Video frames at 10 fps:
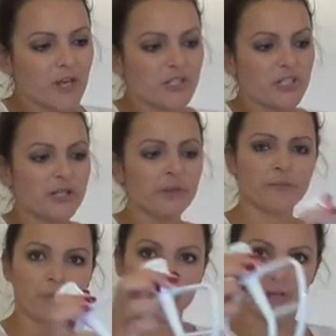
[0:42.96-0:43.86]
I'll show you
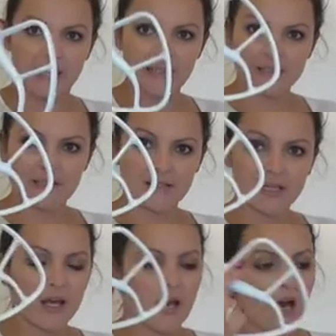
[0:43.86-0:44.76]
one of these.
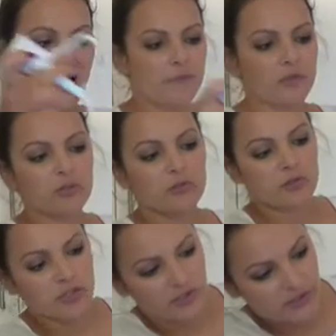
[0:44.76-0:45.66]
You
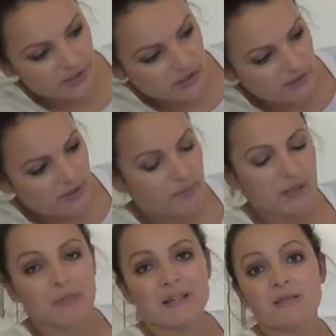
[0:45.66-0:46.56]
could just use a
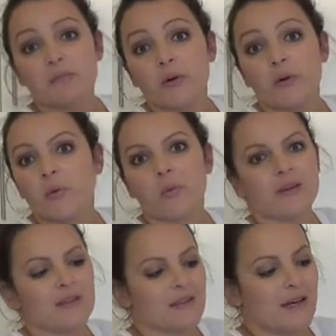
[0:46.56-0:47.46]
big mixing bowl
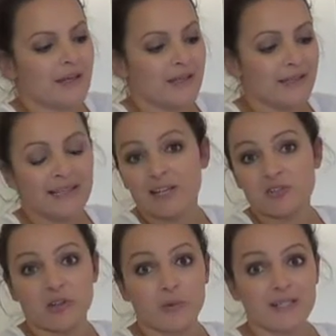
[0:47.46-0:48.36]
with an
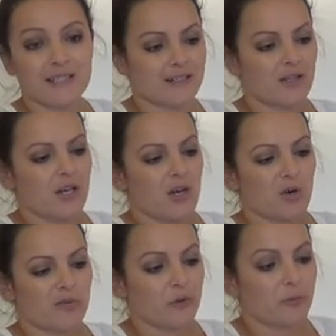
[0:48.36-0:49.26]
electric whisk,
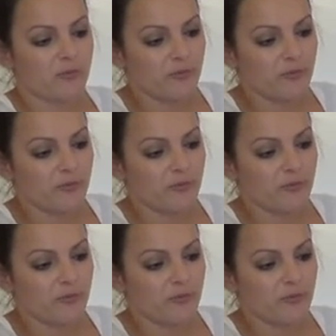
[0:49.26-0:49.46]
or if you're